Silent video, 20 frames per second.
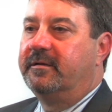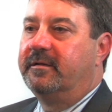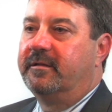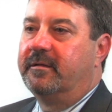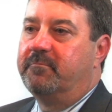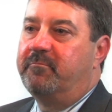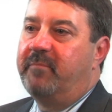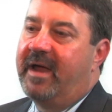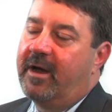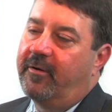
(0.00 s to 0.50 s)
to
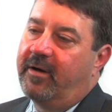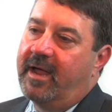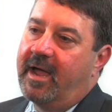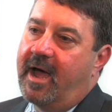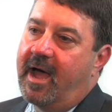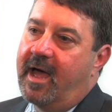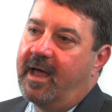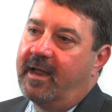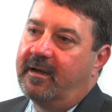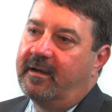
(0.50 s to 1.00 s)
the
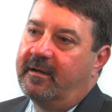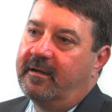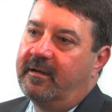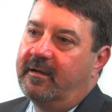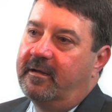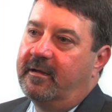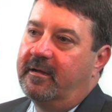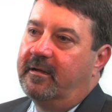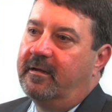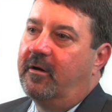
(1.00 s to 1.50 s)

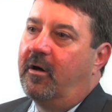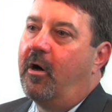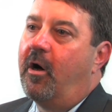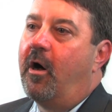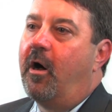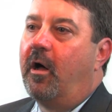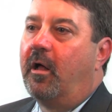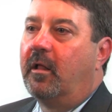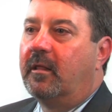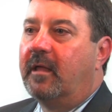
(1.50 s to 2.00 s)
Marriott,
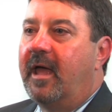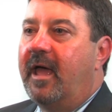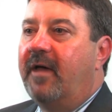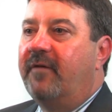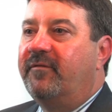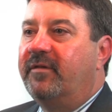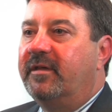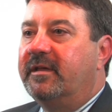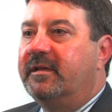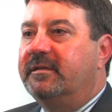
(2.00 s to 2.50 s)
all
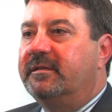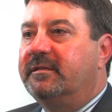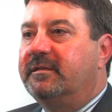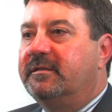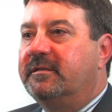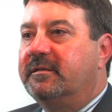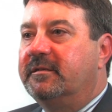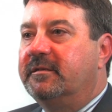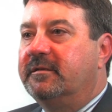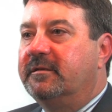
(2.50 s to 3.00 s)
have
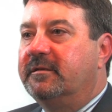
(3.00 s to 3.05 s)
his